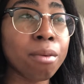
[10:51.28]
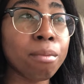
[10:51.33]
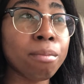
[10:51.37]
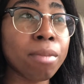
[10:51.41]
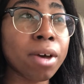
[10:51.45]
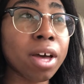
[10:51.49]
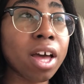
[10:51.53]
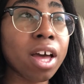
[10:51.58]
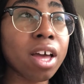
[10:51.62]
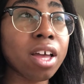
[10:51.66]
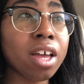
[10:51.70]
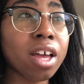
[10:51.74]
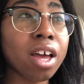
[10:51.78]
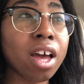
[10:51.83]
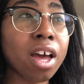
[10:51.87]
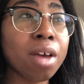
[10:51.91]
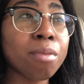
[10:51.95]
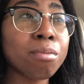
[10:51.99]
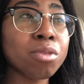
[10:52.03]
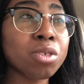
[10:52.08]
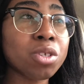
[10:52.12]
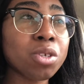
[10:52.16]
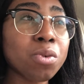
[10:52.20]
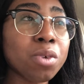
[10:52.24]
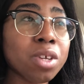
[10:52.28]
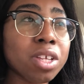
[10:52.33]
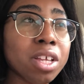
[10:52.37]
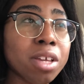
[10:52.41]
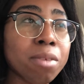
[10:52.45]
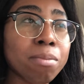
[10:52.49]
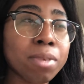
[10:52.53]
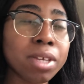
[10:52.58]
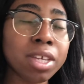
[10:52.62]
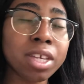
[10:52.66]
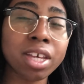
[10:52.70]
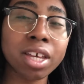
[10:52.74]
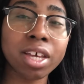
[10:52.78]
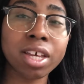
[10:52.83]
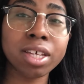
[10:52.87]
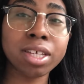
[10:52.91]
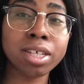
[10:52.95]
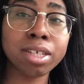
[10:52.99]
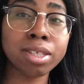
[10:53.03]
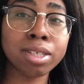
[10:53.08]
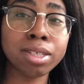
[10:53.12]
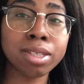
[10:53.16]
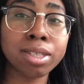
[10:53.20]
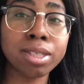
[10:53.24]
But I'm doing it
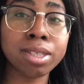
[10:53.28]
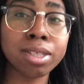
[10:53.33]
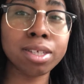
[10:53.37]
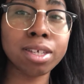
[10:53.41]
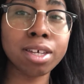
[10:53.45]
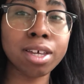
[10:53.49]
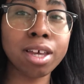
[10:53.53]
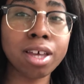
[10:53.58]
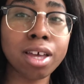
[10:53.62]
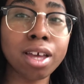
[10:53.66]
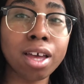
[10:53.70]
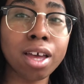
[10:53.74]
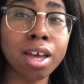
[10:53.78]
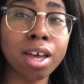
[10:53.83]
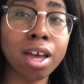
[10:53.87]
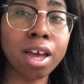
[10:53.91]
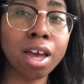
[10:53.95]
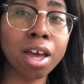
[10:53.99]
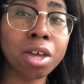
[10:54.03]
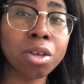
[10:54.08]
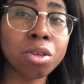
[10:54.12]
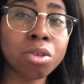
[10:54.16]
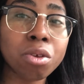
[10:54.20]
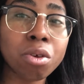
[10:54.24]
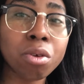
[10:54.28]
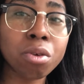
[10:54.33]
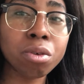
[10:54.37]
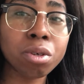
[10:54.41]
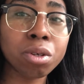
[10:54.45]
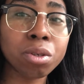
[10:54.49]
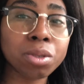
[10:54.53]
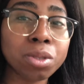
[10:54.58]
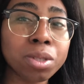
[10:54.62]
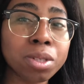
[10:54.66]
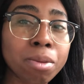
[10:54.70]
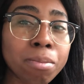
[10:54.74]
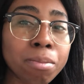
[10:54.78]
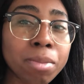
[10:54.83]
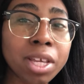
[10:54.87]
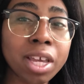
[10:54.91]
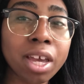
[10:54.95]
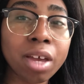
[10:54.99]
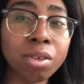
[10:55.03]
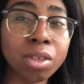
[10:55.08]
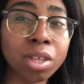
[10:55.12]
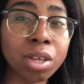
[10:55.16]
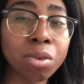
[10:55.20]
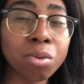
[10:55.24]
because I know there's somebody
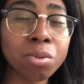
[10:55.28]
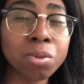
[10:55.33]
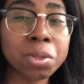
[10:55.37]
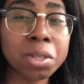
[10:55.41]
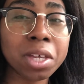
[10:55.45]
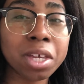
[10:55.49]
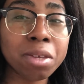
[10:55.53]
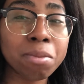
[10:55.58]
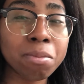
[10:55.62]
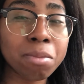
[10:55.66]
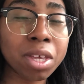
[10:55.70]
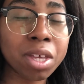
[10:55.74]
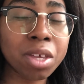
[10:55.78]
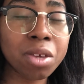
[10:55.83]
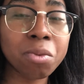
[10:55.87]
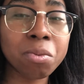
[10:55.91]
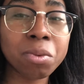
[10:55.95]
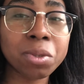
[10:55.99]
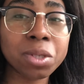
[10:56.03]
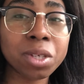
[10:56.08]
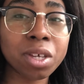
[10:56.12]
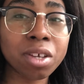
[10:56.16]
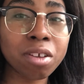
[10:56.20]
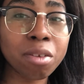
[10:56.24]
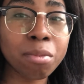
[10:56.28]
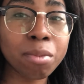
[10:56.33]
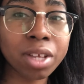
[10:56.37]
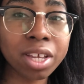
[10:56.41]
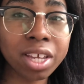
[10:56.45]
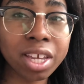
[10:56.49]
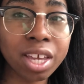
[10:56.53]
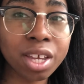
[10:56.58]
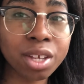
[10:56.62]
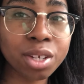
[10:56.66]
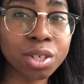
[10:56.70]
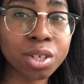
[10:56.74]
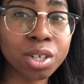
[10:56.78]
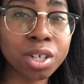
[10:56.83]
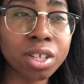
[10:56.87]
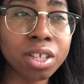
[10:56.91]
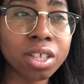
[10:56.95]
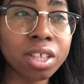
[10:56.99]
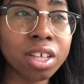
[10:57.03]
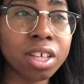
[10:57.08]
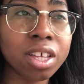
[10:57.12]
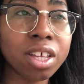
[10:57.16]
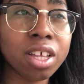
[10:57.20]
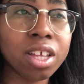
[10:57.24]
out there who's like me who was scared of
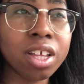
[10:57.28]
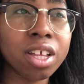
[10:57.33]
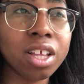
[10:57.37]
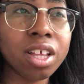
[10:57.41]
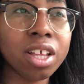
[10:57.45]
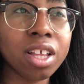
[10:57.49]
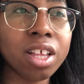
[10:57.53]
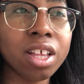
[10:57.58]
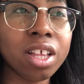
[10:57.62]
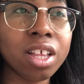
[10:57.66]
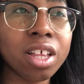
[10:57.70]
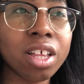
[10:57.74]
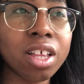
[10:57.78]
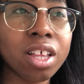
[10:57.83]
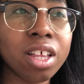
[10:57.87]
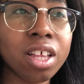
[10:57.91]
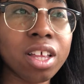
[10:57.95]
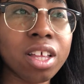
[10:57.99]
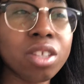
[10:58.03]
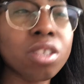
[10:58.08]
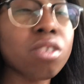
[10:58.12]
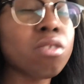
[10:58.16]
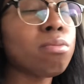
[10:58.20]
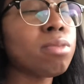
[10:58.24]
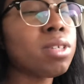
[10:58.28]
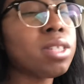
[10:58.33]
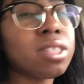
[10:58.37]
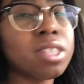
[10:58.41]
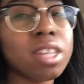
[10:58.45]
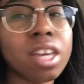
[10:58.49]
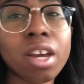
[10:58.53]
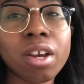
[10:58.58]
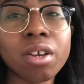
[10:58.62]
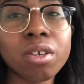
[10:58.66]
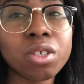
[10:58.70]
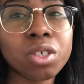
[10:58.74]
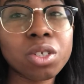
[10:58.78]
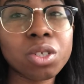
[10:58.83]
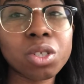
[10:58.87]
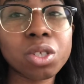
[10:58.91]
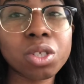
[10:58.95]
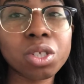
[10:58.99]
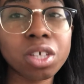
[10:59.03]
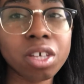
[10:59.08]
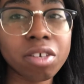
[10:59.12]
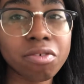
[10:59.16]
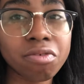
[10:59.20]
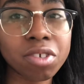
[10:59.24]
medication. Don't be scared.
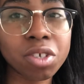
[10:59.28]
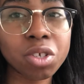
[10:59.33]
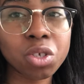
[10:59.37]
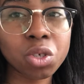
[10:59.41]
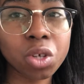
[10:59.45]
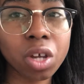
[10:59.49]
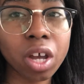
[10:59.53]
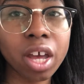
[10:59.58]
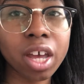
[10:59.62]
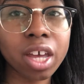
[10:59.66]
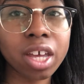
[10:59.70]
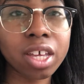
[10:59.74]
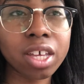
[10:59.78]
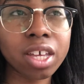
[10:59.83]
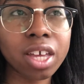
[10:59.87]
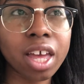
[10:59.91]
Just give it a try.